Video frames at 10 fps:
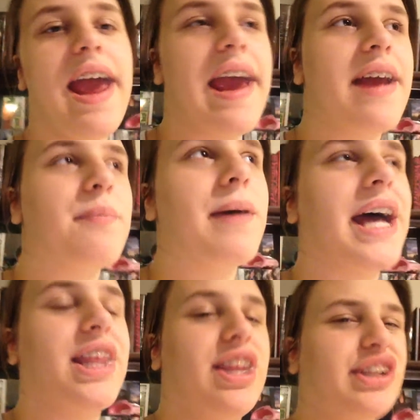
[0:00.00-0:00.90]

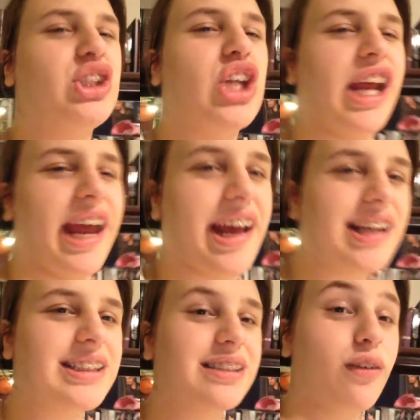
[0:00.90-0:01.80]
Annabeth
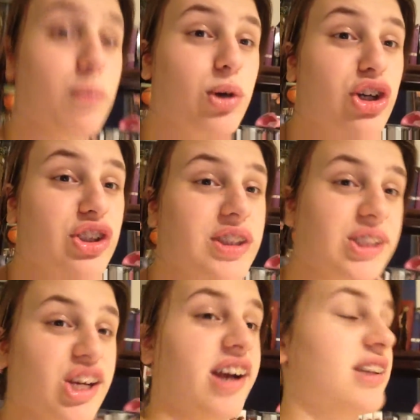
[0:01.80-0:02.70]
Chase from Percy
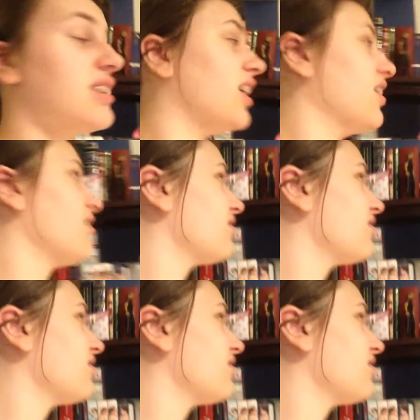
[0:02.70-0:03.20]
Jackson.